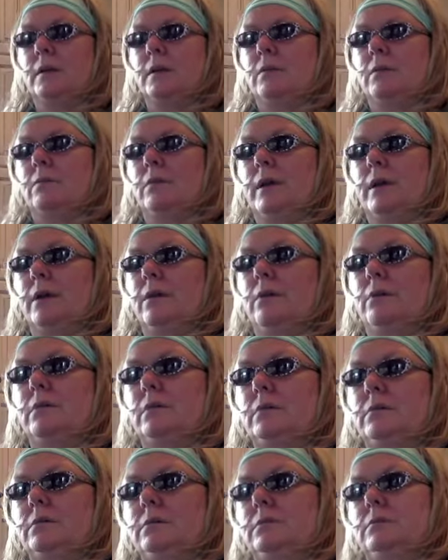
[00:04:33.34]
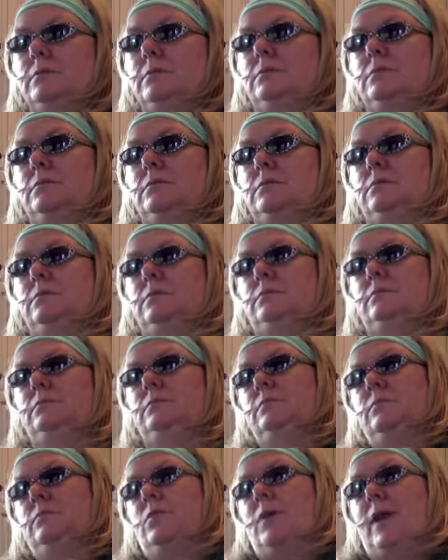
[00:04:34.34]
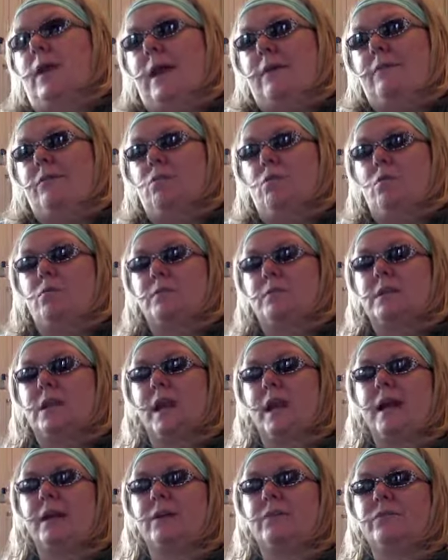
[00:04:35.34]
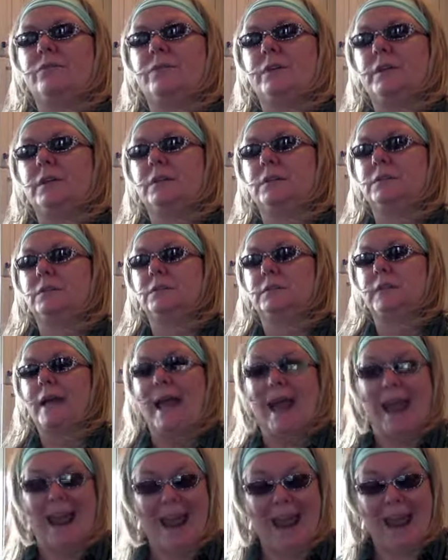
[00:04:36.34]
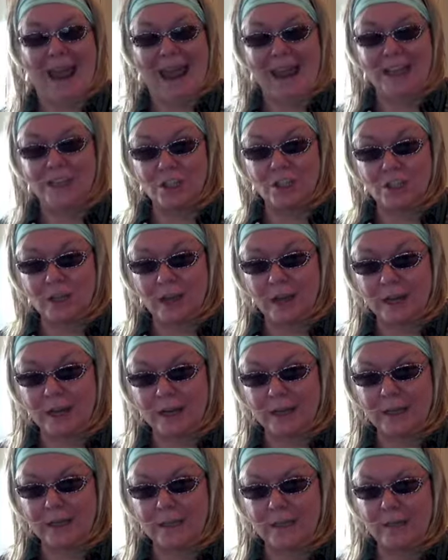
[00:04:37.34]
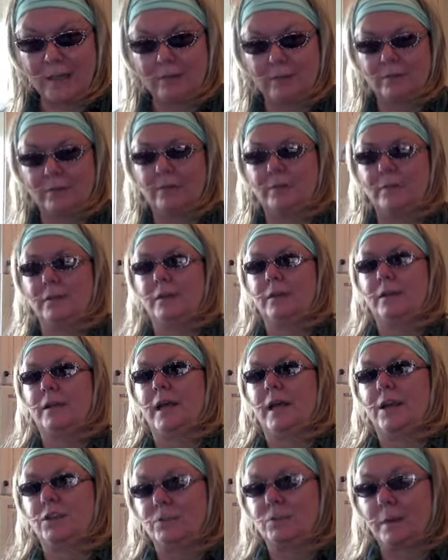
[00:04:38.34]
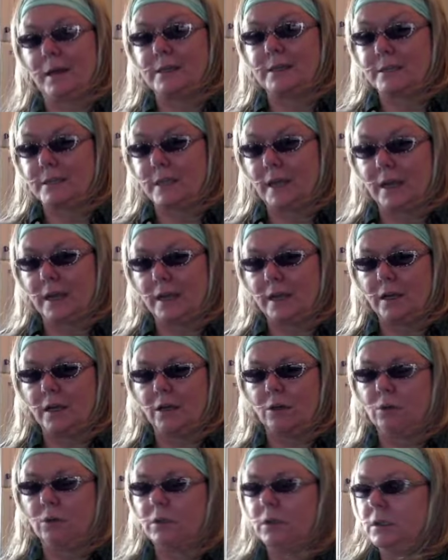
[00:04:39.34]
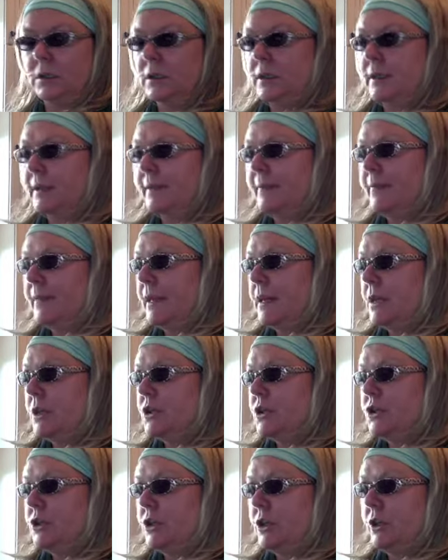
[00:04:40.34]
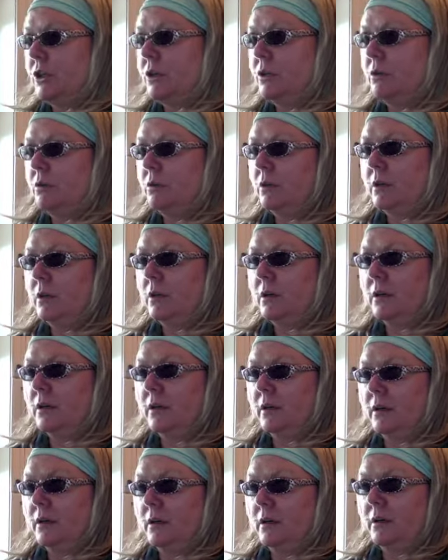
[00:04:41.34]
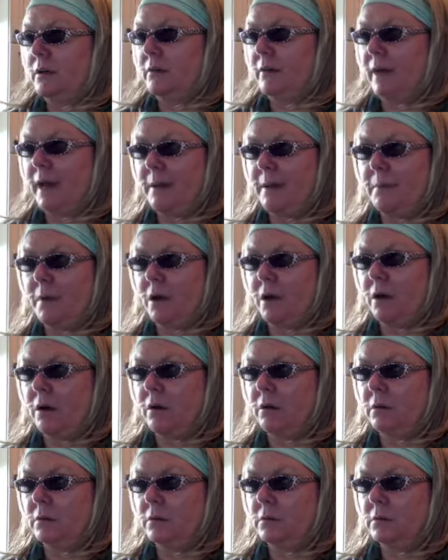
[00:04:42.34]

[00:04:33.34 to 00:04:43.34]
Well, everyone was kind of agitated, as you might say, So Grandma,